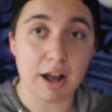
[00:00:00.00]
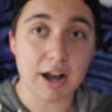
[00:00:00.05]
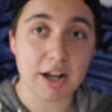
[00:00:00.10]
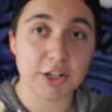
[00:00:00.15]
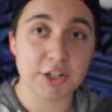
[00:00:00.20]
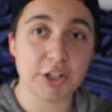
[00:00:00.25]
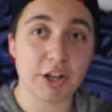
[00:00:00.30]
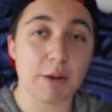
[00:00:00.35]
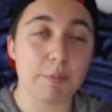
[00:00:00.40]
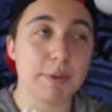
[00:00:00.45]

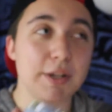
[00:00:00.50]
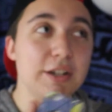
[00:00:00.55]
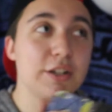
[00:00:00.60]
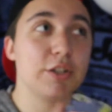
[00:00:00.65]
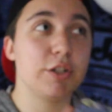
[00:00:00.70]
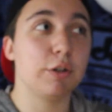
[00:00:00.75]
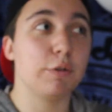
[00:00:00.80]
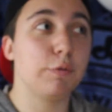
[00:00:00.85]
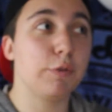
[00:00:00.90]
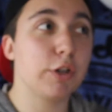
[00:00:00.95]
odd shot
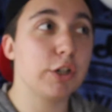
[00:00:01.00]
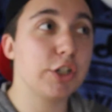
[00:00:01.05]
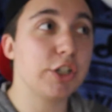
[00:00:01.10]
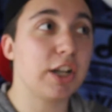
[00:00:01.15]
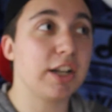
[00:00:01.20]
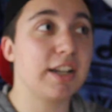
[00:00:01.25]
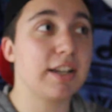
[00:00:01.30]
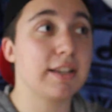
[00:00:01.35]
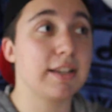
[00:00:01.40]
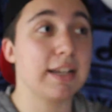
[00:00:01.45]
because your first
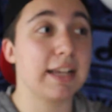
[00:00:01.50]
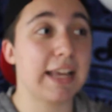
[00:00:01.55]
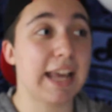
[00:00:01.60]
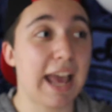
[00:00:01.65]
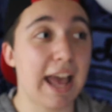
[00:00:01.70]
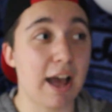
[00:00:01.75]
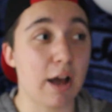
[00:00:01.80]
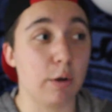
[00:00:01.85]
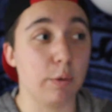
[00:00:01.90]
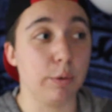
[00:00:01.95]
shot doesn't
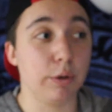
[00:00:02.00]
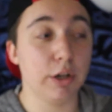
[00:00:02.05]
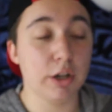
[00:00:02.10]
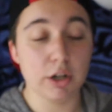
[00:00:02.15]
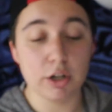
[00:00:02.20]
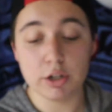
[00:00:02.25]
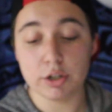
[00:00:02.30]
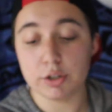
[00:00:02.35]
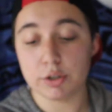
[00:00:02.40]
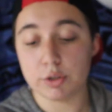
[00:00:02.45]
count.
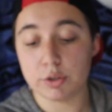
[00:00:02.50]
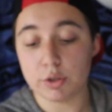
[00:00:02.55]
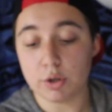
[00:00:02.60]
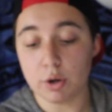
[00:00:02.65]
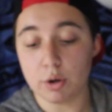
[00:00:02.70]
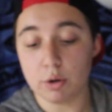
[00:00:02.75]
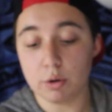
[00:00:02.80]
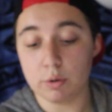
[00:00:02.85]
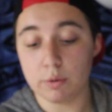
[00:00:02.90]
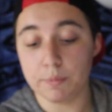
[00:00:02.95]

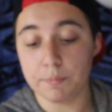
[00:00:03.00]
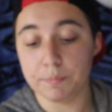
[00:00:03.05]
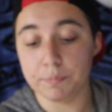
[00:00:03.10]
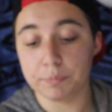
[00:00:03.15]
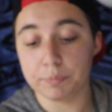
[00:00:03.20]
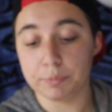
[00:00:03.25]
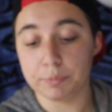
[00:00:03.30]
So